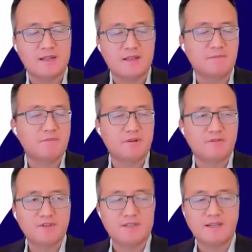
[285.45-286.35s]
the
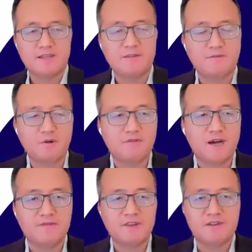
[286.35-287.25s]
previous, let's say, 4 or
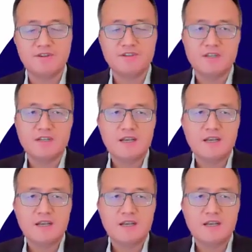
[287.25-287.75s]
5 years,